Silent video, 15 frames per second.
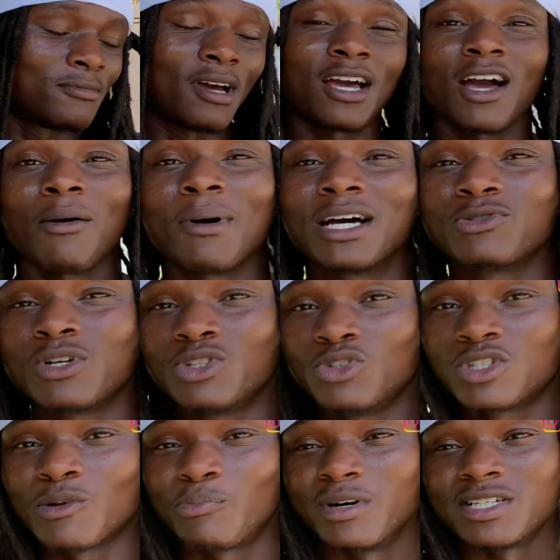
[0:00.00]
Now y'all might as well do
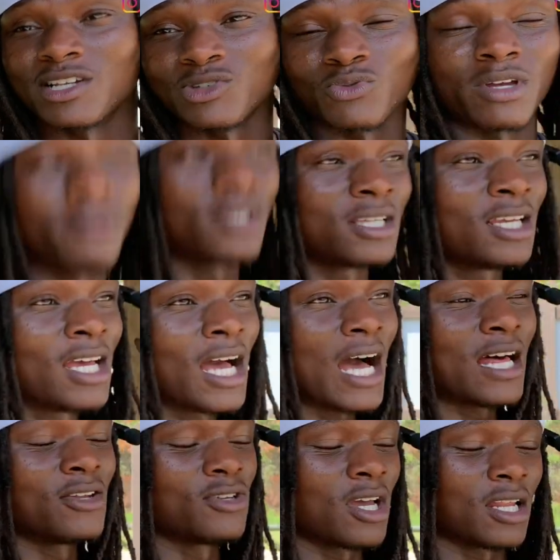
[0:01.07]
some push-ups with me. I
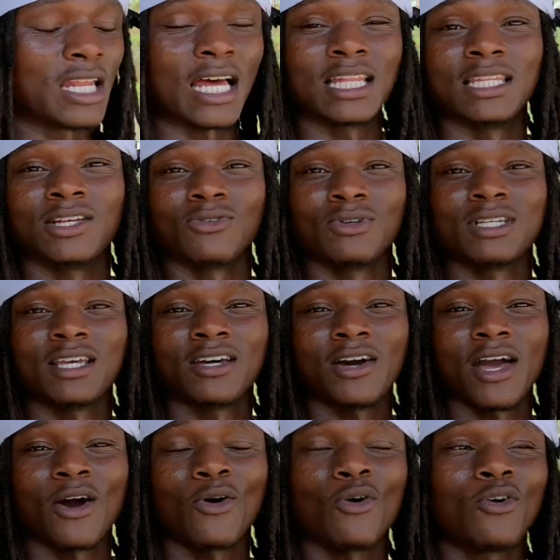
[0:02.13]
know y'all a little here
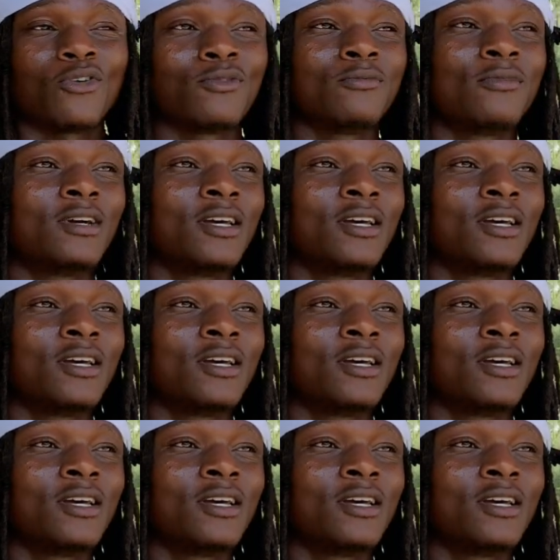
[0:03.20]
at home,